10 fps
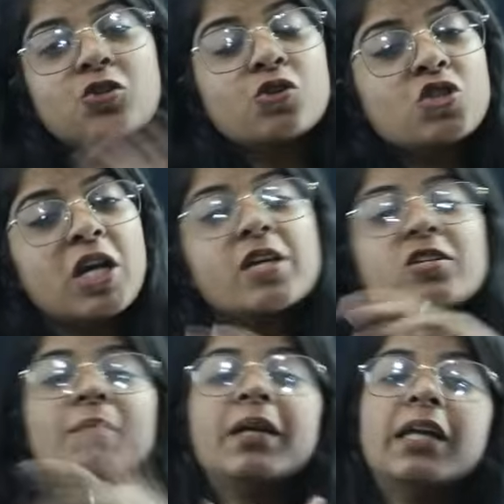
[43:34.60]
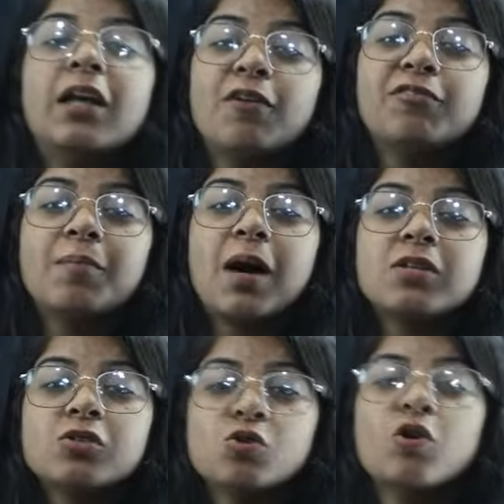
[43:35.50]
change the material of the
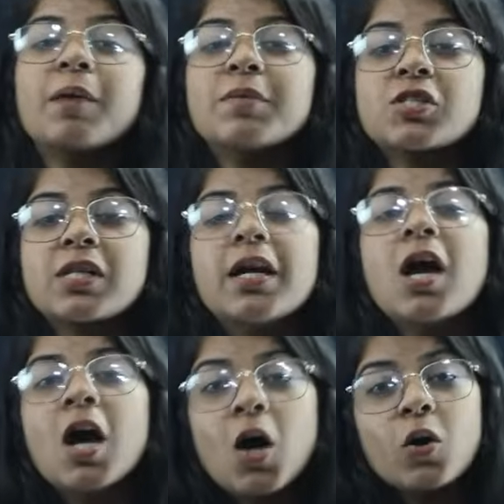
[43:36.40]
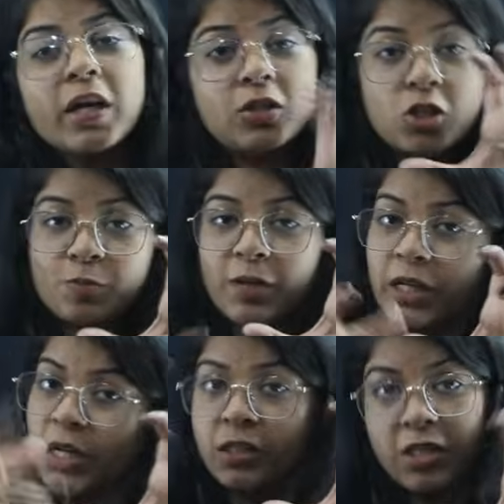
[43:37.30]
mask. So chemist said, okay, this
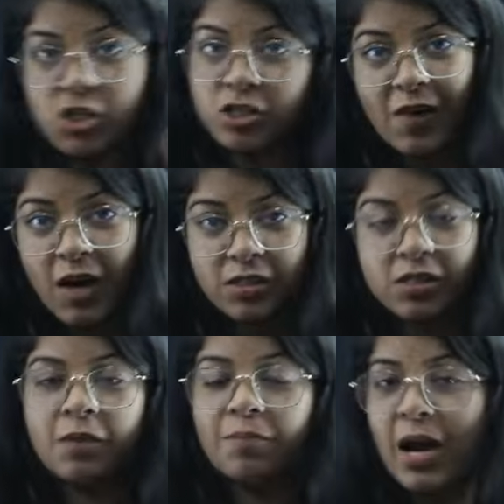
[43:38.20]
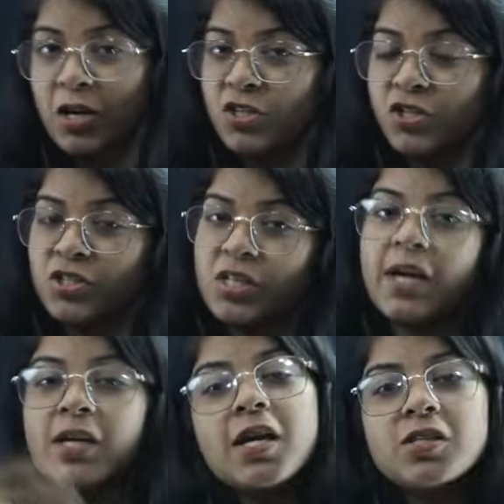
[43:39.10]
material, this works. Biologists say,
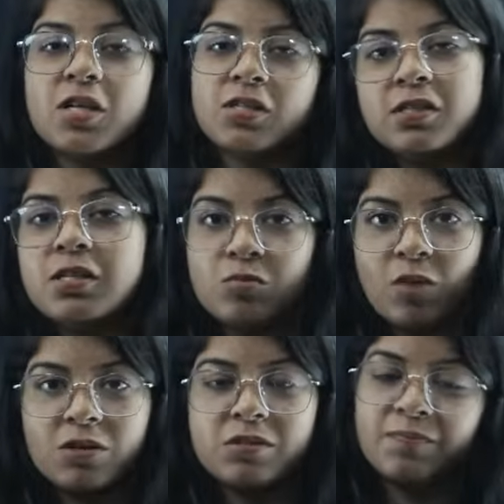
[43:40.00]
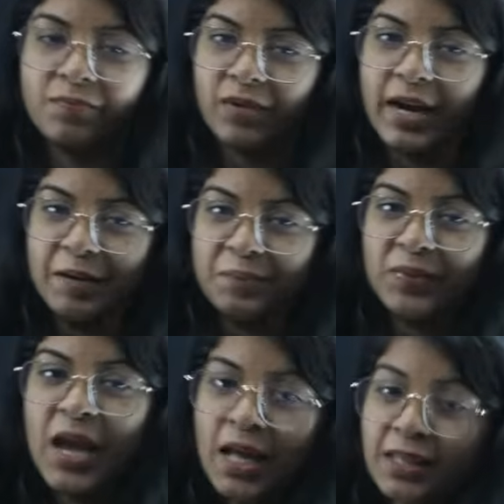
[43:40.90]
yes, this works, right?
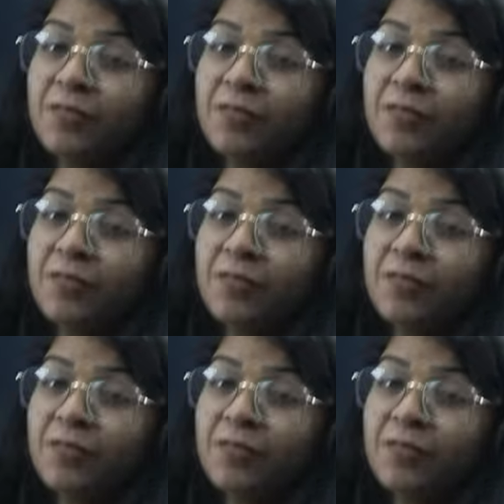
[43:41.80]
Then